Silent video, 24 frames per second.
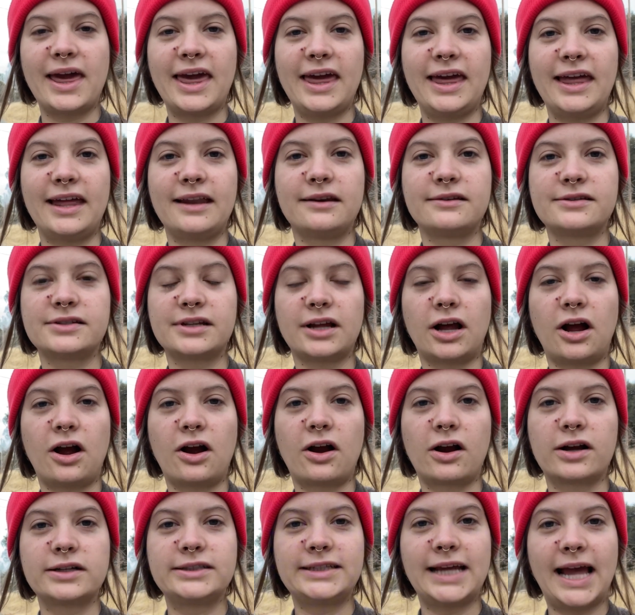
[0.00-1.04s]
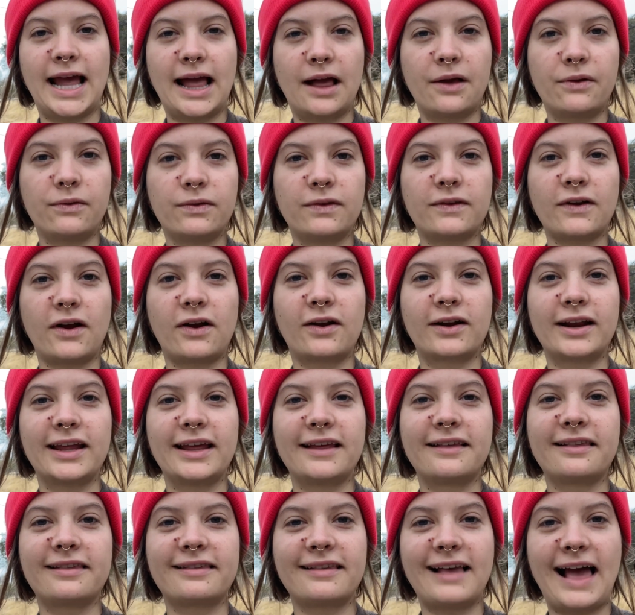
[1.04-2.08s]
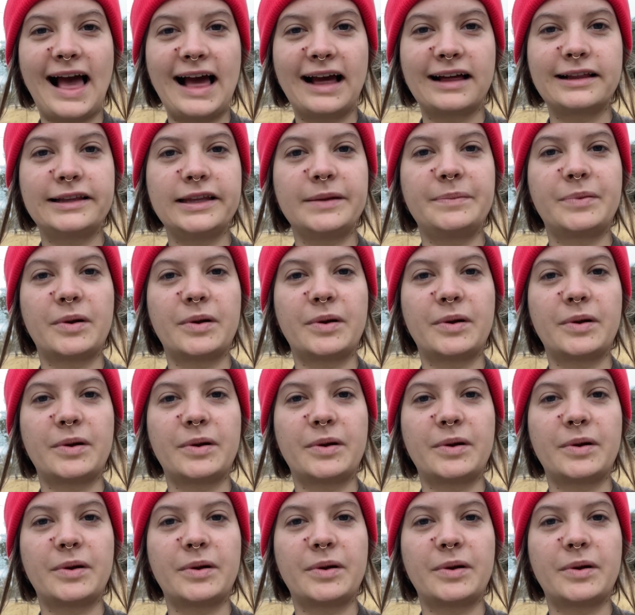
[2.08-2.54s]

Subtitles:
and our towns aren't exactly